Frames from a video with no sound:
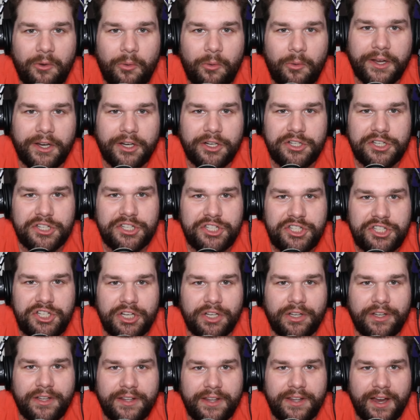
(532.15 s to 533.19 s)
While you're just
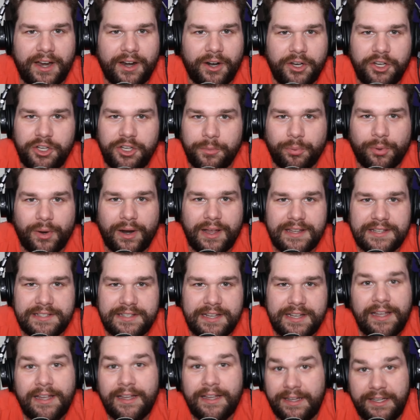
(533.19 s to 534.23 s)
chilling there, are you
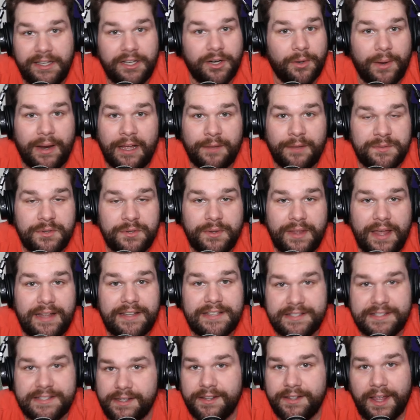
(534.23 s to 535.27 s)
depressed? You know what helps with
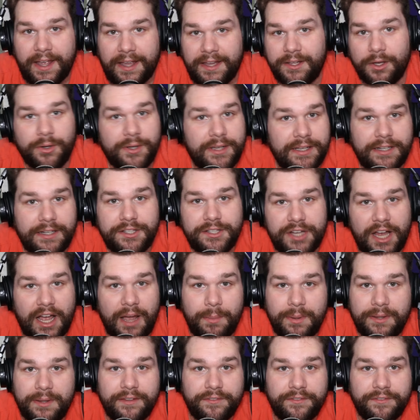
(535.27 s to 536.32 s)
that? Sunlight. Go get a
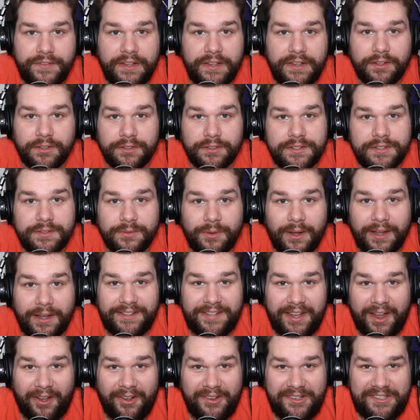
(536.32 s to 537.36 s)
job in the fields. Why
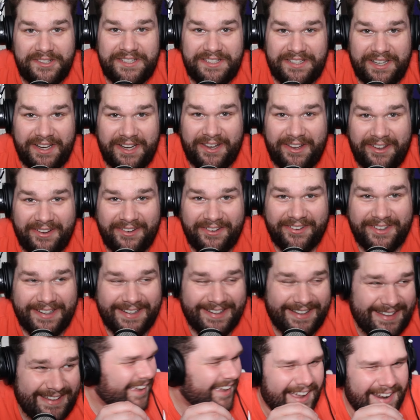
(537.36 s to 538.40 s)
don't you?
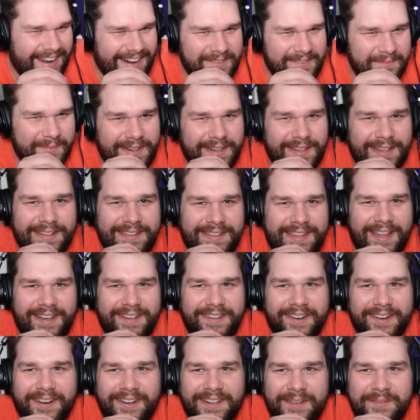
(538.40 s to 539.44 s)
I didn't mean to get
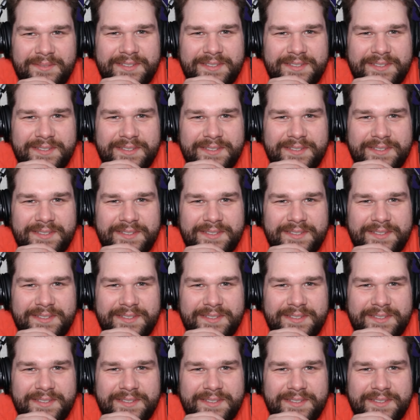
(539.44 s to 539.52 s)
that dark.